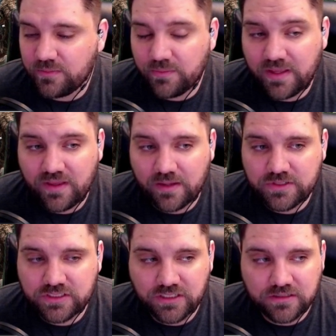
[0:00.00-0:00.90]
but maybe I'm
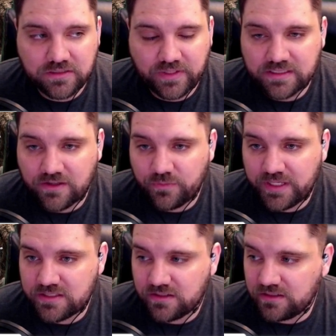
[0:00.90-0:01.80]
just judging myself
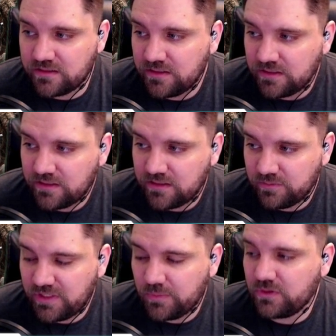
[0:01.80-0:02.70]
based on
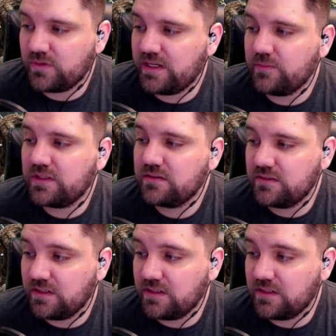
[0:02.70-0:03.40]
people around me.